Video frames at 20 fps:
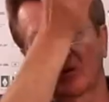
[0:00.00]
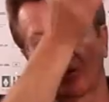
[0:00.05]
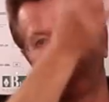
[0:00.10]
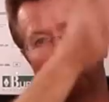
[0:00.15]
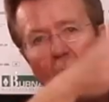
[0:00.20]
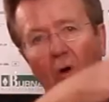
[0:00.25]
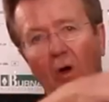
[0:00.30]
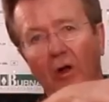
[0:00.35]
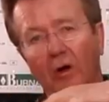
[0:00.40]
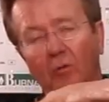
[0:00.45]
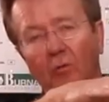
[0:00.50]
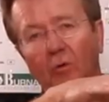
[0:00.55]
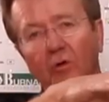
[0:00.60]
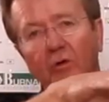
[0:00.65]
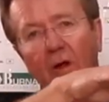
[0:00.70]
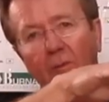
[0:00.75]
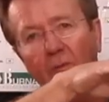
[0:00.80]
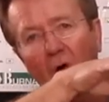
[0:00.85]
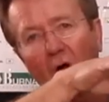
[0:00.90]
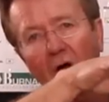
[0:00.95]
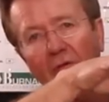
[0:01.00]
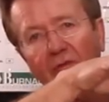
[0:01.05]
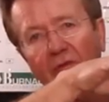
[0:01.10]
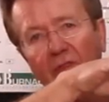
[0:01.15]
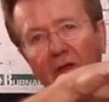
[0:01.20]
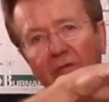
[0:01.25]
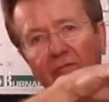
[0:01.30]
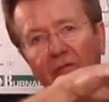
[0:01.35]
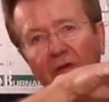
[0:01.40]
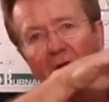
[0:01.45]
the water will come off of
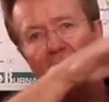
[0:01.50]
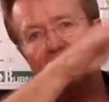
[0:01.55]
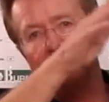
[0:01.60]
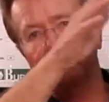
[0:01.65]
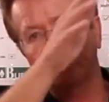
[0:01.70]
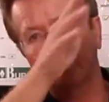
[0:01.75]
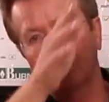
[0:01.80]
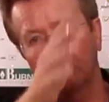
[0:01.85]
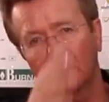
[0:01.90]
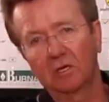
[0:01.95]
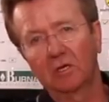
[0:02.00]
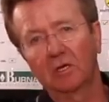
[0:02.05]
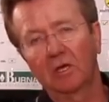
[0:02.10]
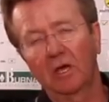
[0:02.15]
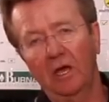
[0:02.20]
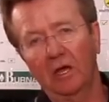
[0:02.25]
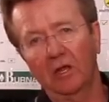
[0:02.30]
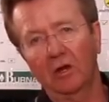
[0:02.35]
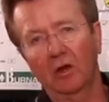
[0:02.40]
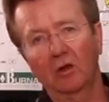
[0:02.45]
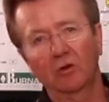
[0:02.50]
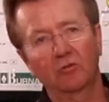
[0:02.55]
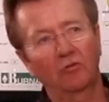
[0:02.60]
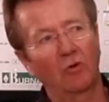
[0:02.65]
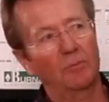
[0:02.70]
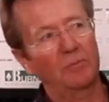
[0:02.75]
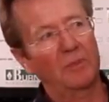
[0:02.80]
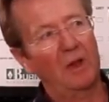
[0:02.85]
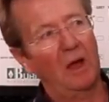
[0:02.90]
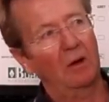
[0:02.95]
that flashing and
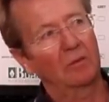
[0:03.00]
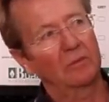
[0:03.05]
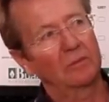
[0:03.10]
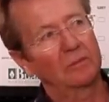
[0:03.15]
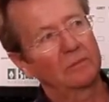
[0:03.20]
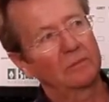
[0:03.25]
drip down.